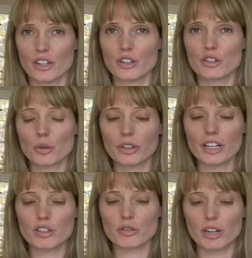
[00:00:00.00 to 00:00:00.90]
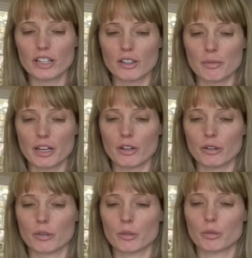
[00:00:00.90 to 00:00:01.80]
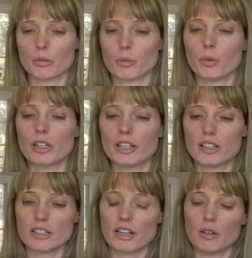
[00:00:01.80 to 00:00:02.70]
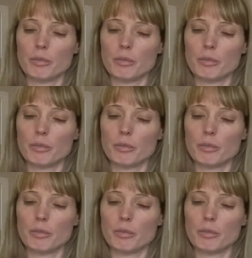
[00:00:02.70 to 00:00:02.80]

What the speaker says: So let's write them out one at a time,